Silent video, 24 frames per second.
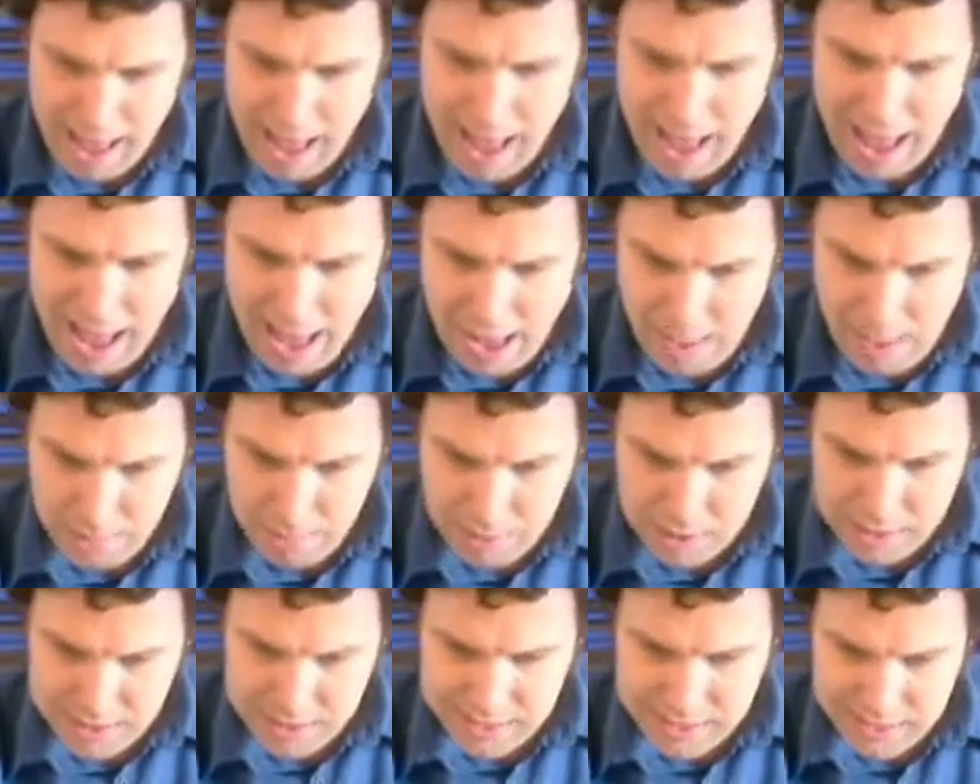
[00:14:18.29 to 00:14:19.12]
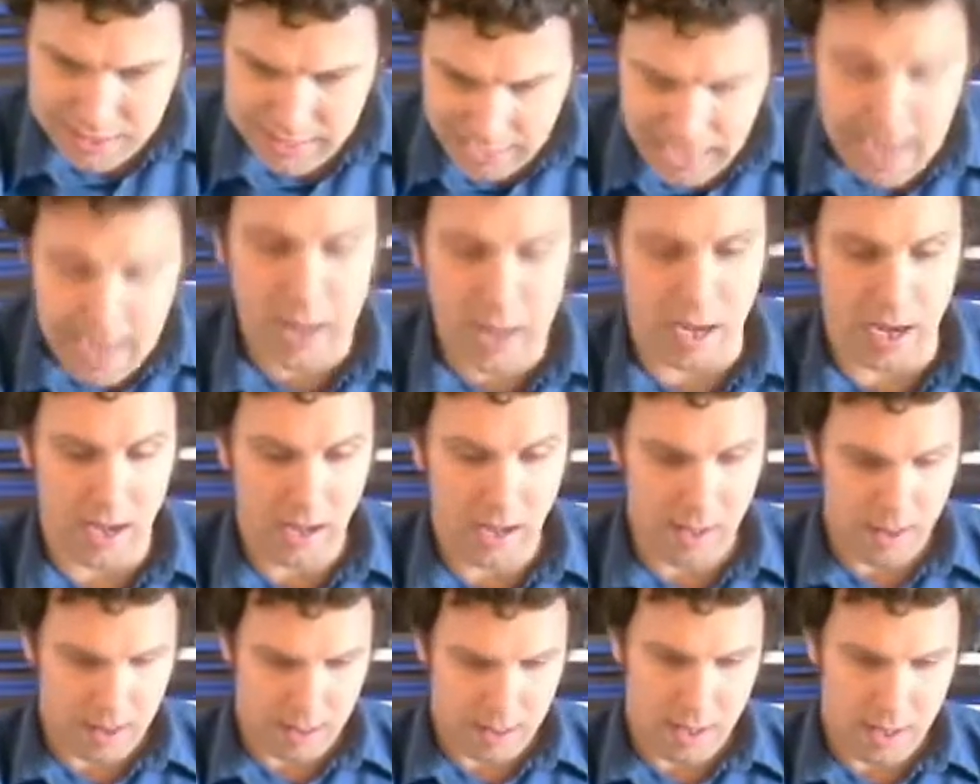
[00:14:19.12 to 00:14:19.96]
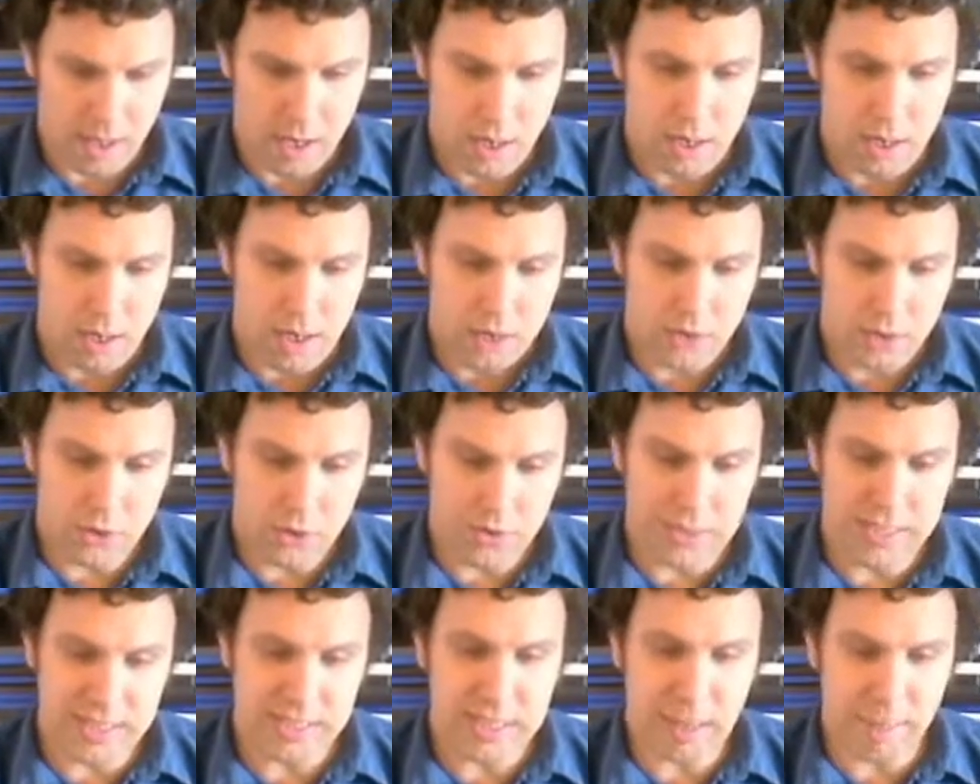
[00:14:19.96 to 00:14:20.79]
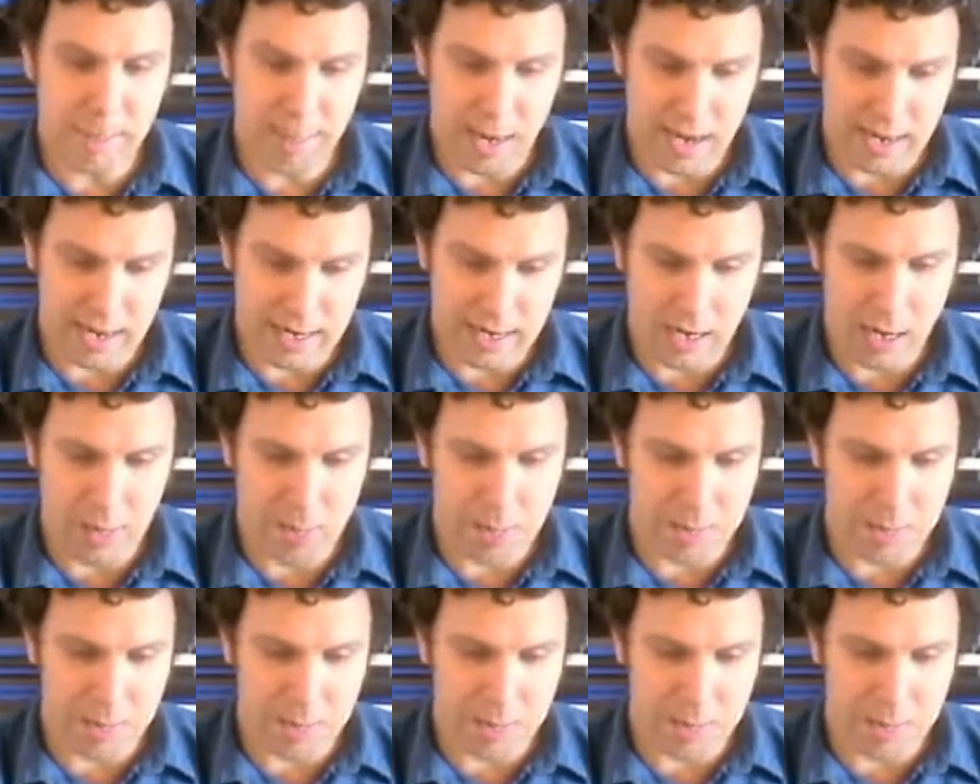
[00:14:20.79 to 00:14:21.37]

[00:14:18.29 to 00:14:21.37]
Abazdana, Teresa Baca,